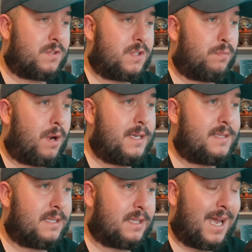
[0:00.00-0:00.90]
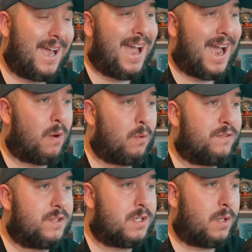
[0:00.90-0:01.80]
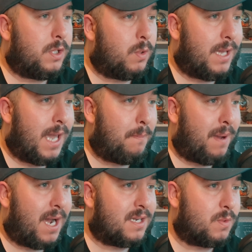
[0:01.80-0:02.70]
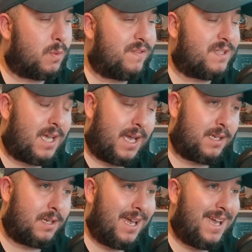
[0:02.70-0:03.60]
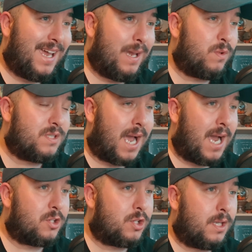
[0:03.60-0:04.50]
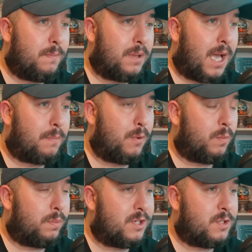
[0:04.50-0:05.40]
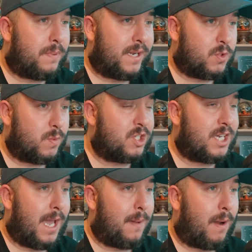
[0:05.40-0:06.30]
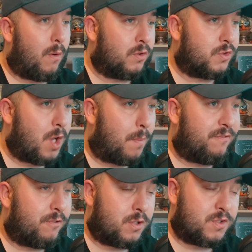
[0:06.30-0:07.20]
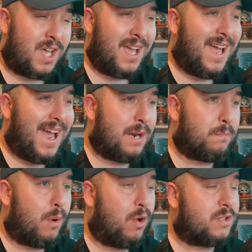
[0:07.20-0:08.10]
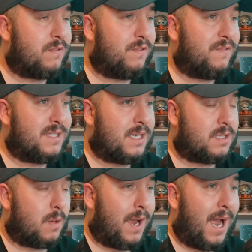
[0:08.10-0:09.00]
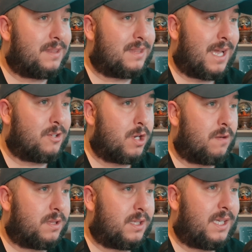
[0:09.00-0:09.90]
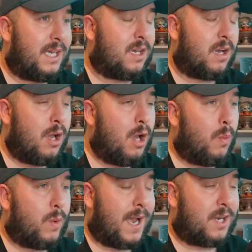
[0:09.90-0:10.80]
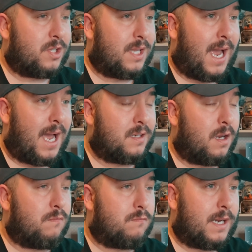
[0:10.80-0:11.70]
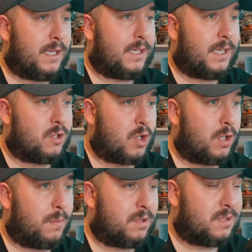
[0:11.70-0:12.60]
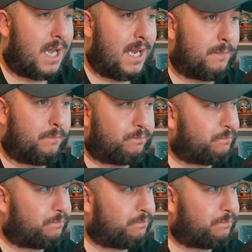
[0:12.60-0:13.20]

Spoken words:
surprisingly, out of the two UK parks that we visited, it was actually Blackpool Pleasure Beach which came out on top for us, and most of the visits that we had there during the year, we actually had a really enjoyable time.